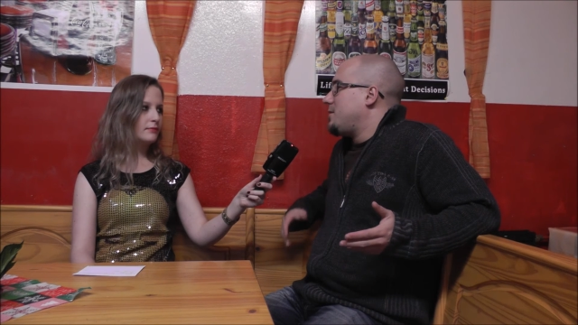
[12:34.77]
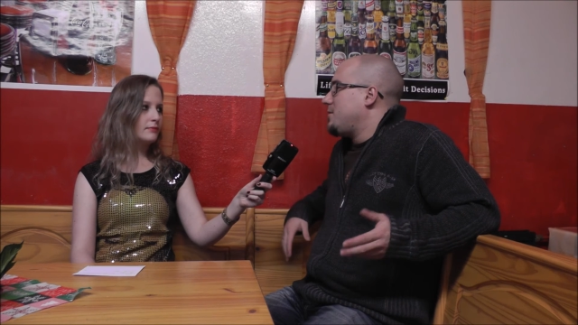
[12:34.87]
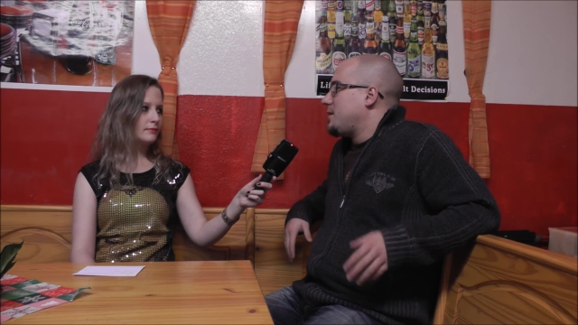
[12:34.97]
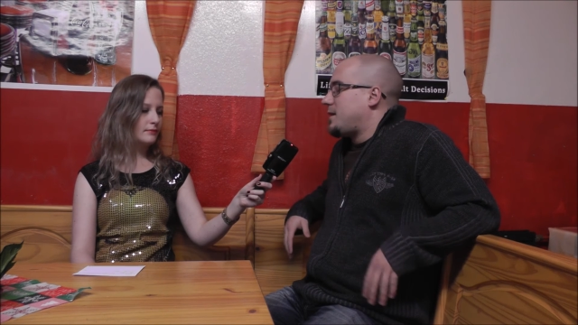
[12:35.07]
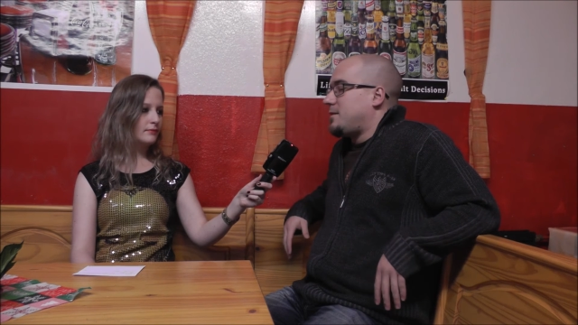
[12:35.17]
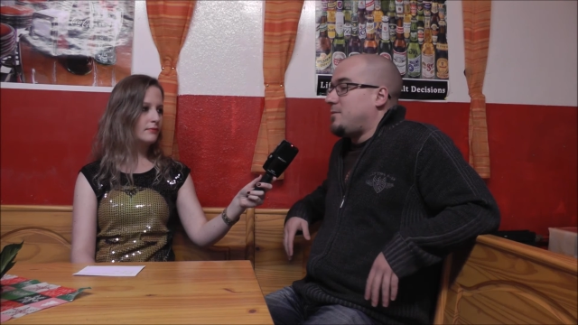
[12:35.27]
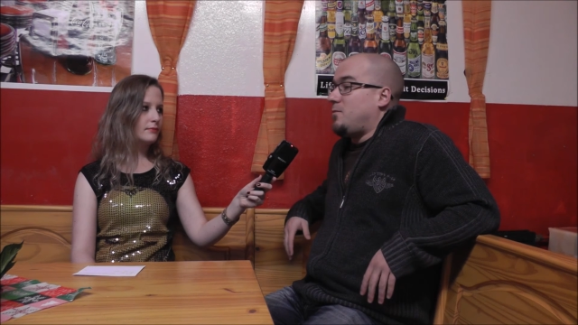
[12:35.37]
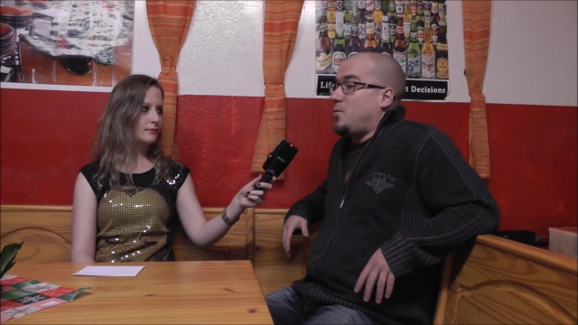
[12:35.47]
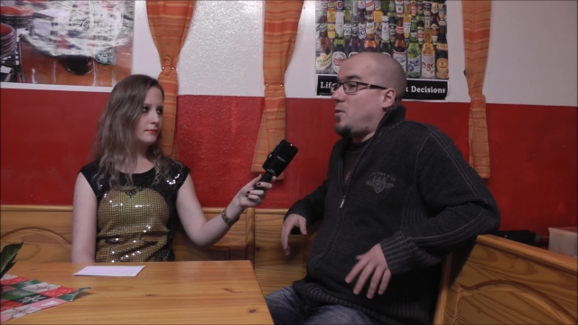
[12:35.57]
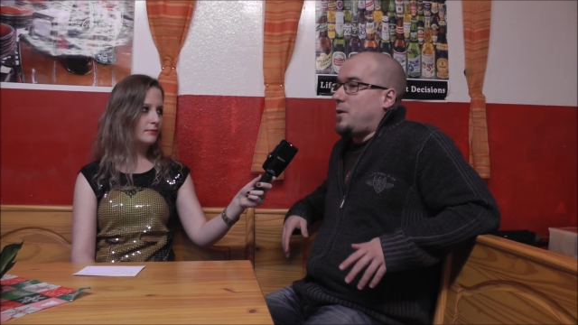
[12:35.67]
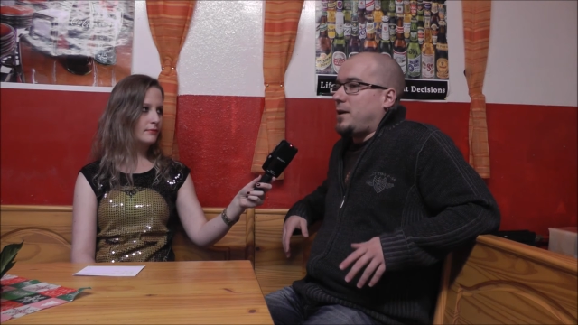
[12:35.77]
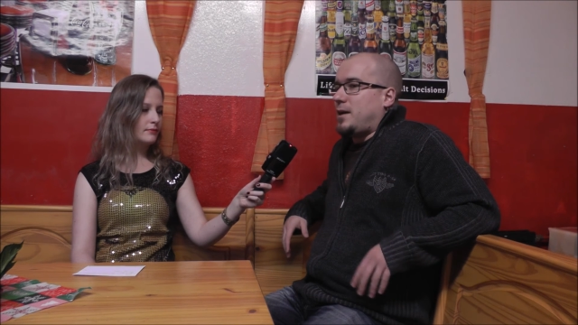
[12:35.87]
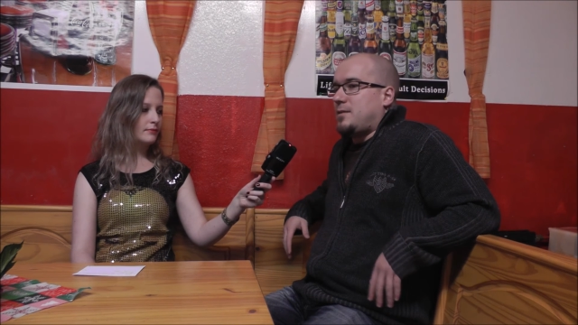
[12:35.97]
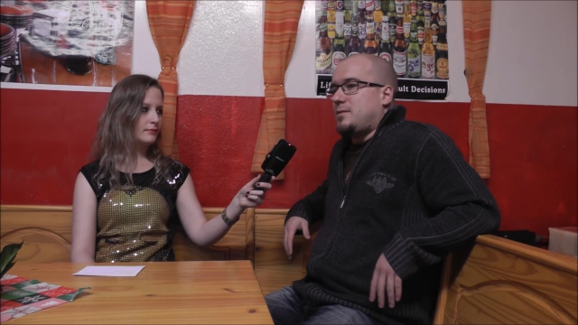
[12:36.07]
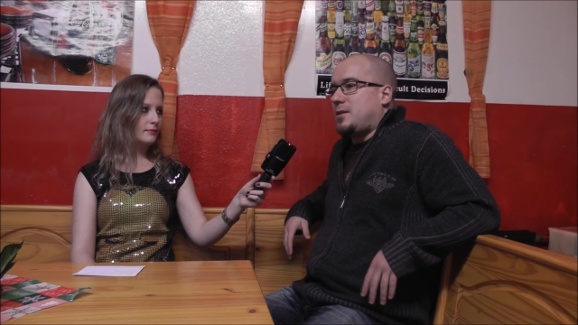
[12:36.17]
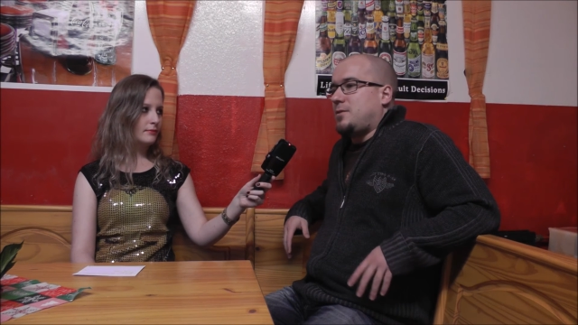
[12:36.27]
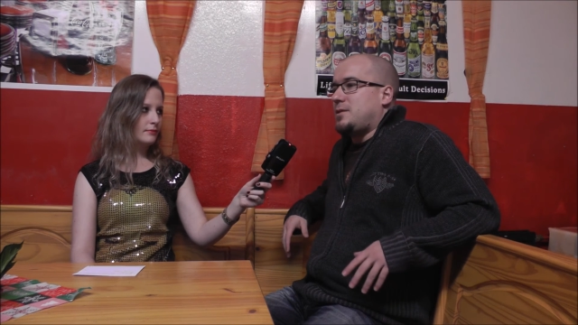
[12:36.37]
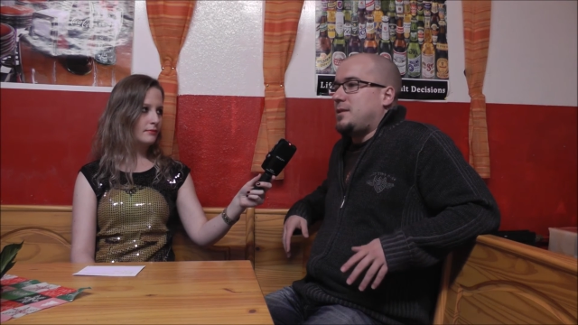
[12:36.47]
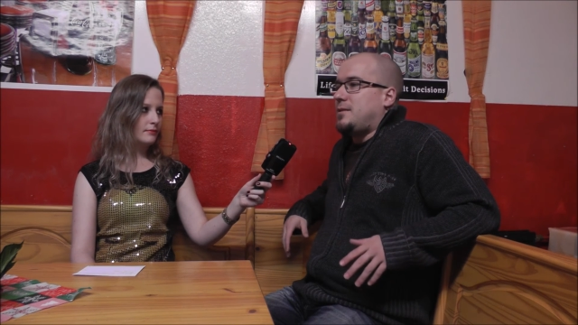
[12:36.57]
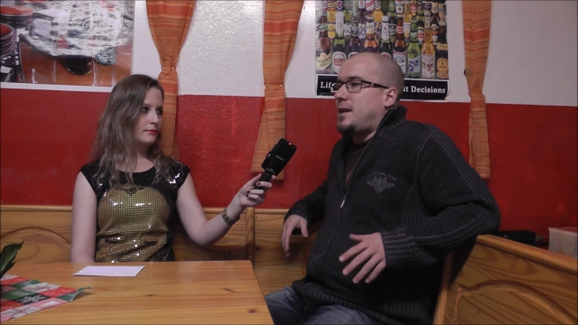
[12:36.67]
Speaker 1: You know, you get war, you get
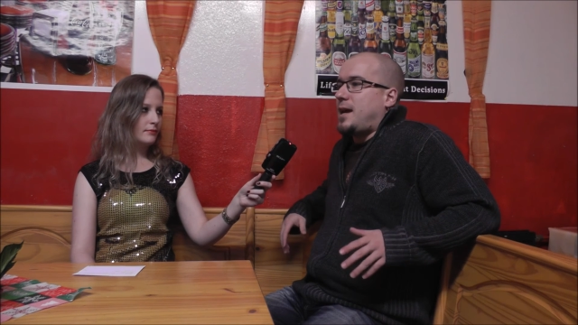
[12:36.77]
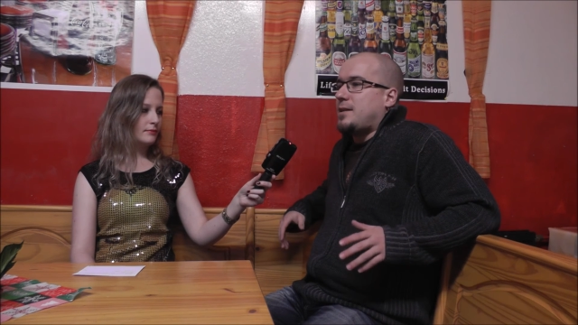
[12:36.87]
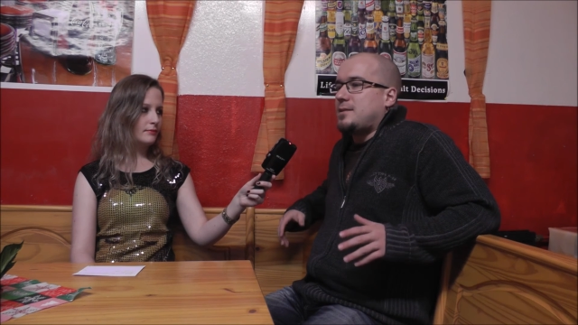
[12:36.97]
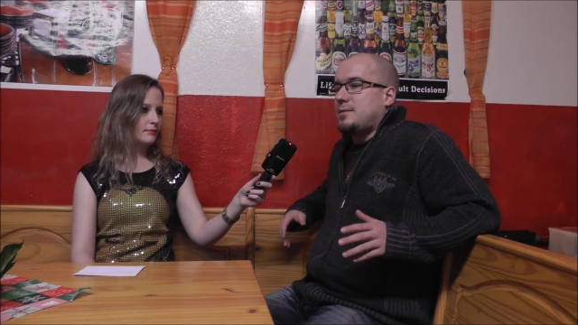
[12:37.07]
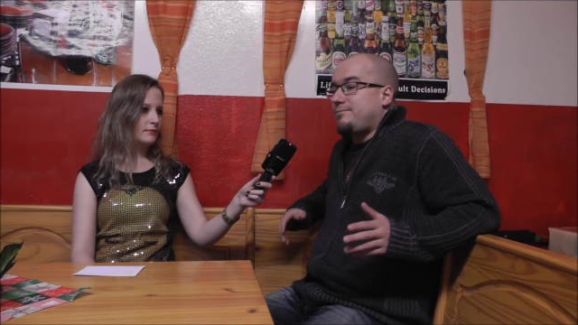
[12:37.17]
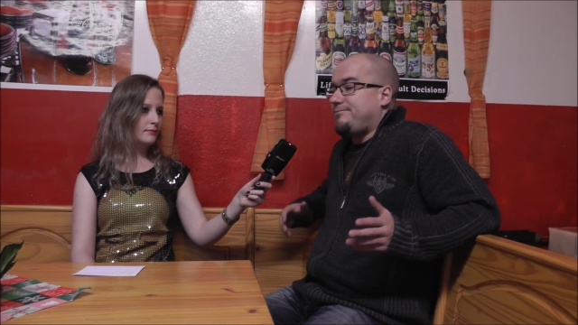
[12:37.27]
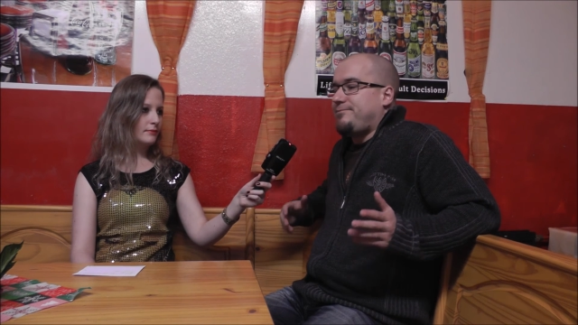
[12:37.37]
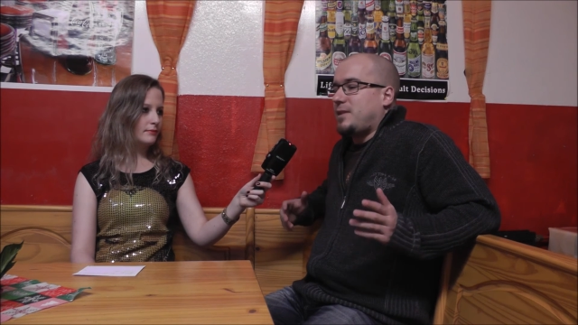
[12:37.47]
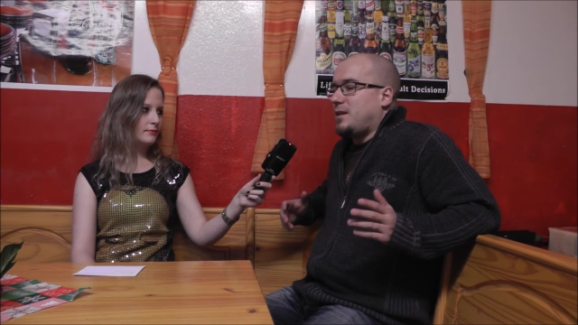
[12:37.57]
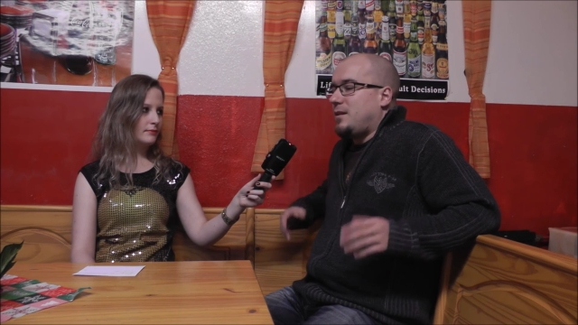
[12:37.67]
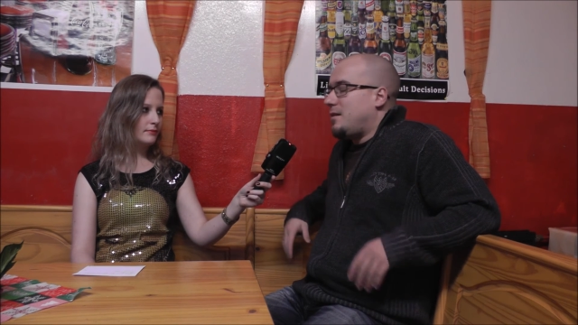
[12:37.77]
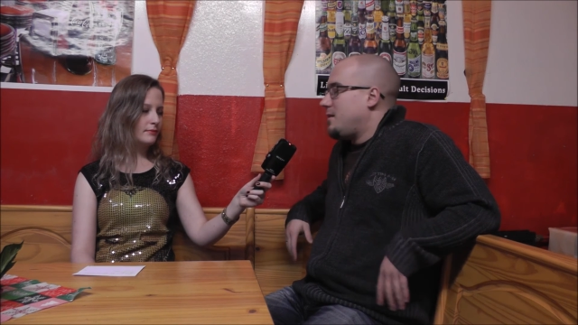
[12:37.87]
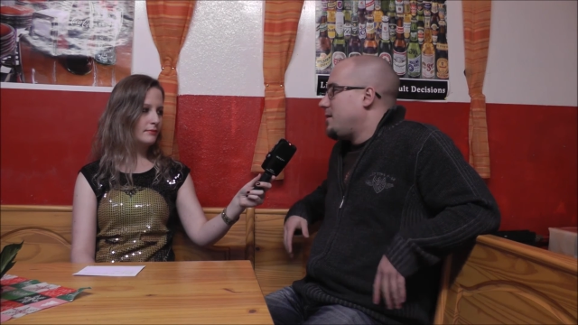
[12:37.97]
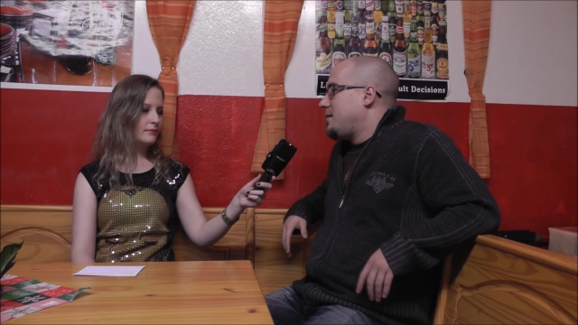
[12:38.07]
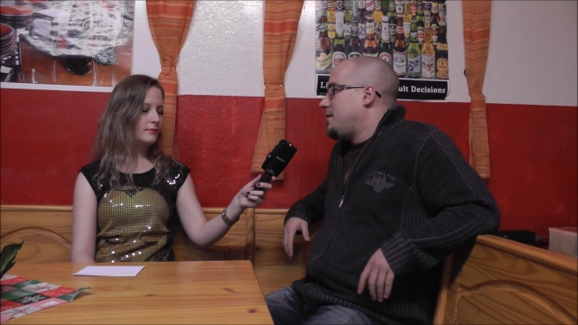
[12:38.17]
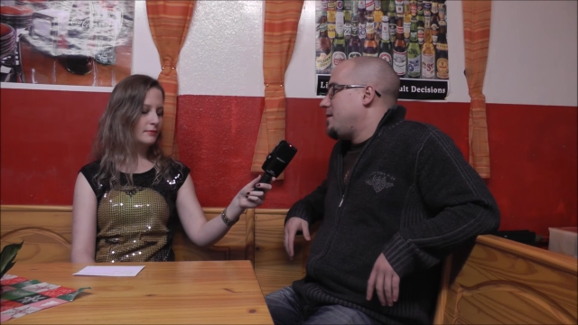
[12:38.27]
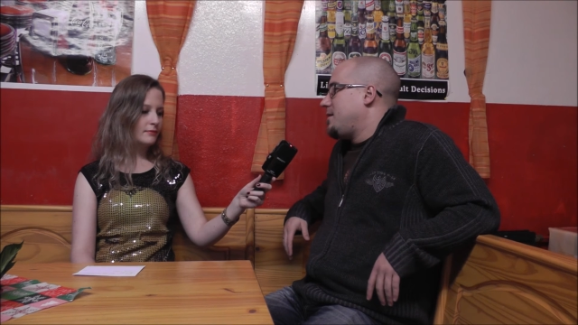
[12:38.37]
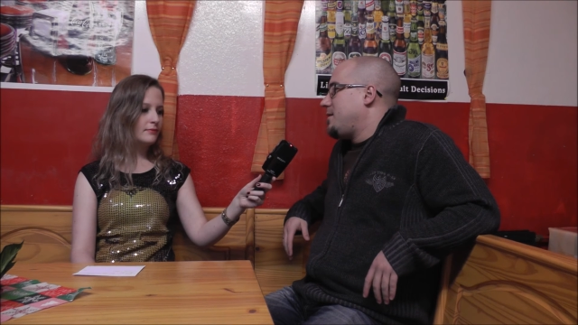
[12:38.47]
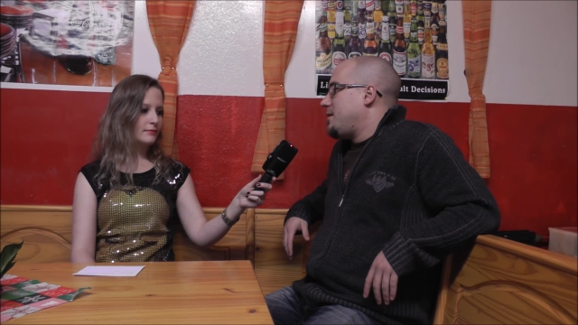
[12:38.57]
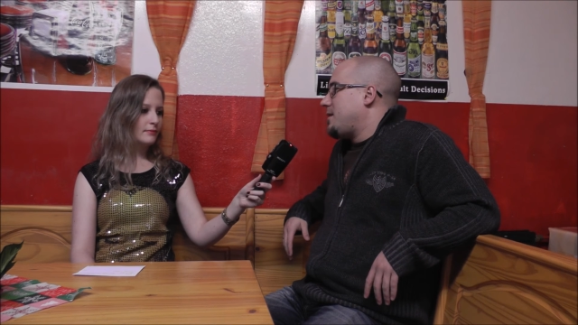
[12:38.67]
terrorist attacks.
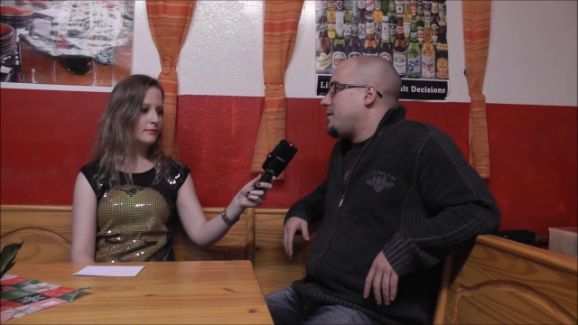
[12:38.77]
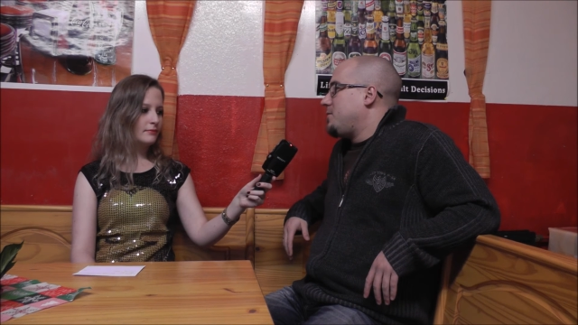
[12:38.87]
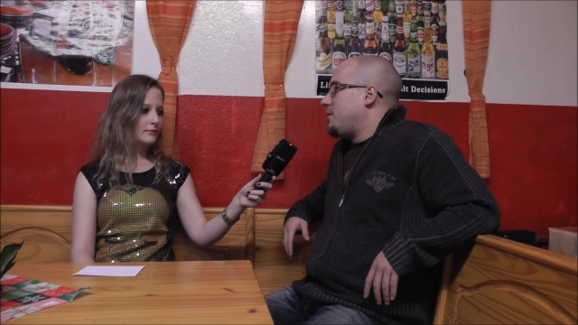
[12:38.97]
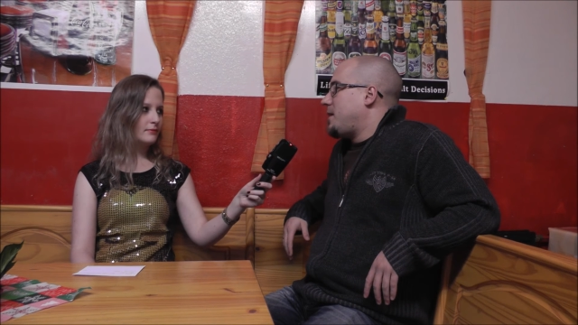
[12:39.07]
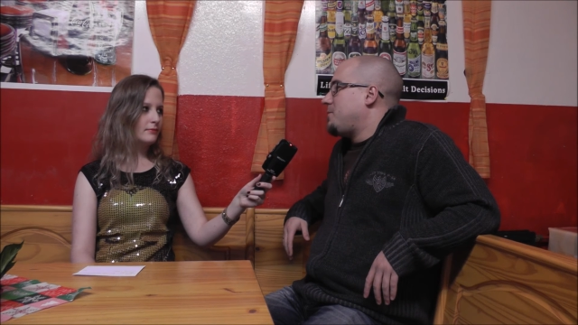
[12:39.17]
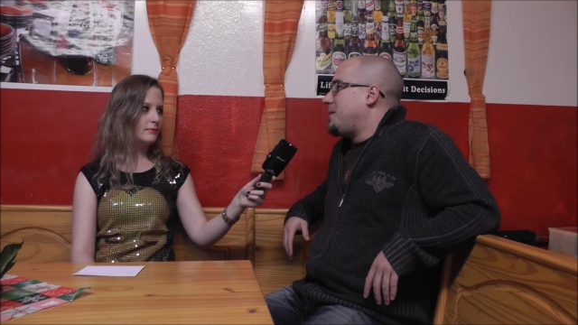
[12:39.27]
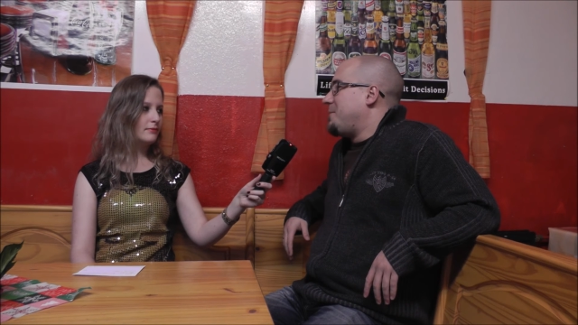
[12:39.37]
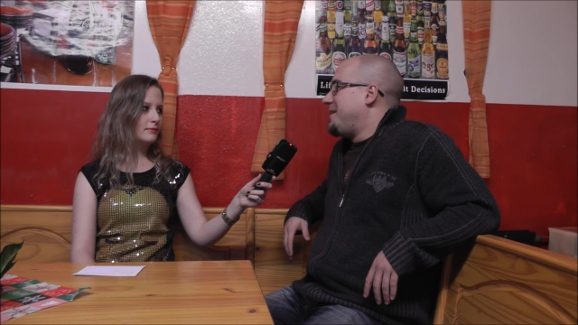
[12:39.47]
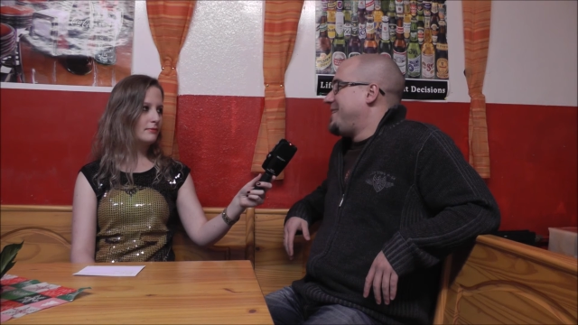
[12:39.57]
I can do without them.